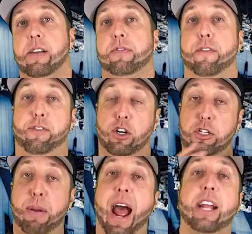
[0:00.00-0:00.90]
The
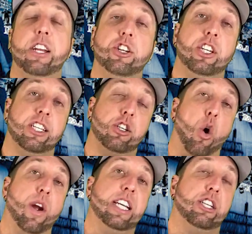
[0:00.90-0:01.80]
first package is
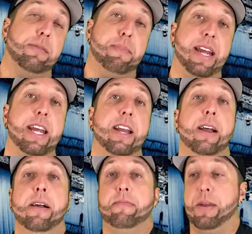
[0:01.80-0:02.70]
going to be
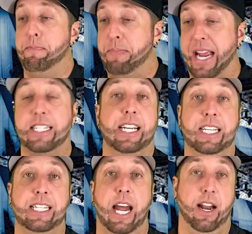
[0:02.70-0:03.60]
the basic
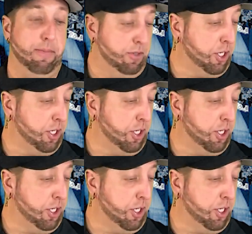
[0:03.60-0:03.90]
setup.